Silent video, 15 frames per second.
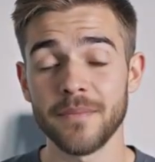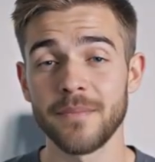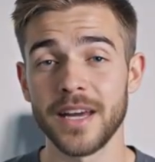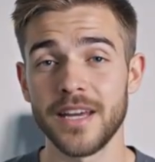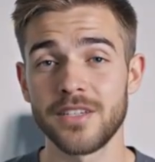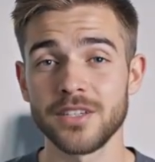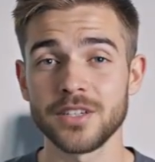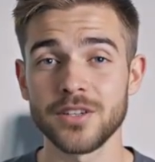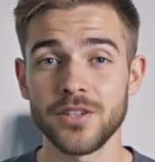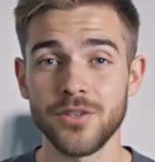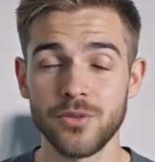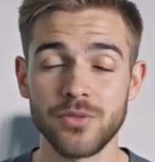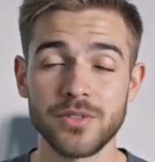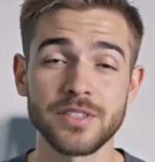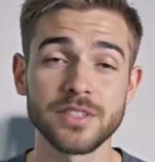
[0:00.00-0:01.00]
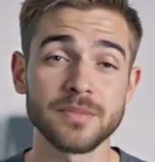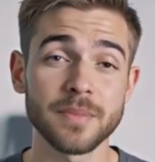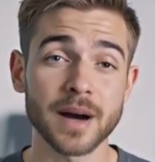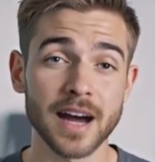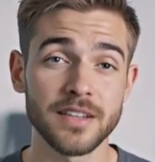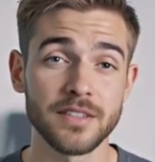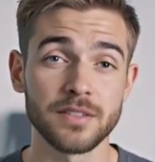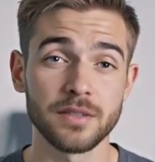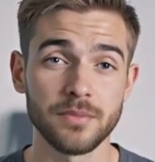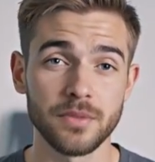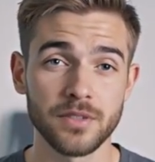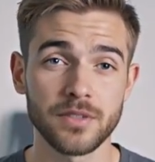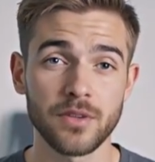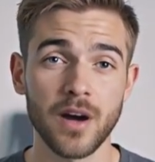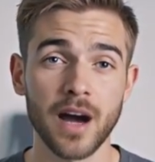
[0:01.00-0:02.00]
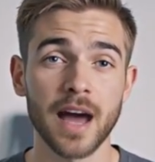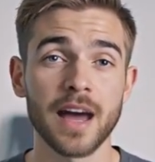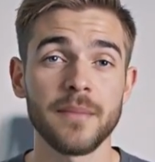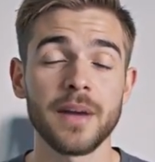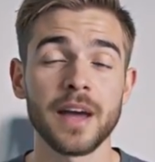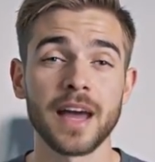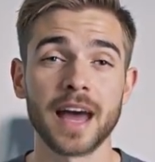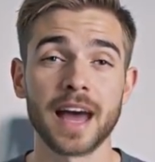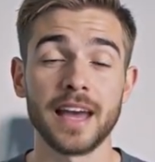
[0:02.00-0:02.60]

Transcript: make sure you smash subscribe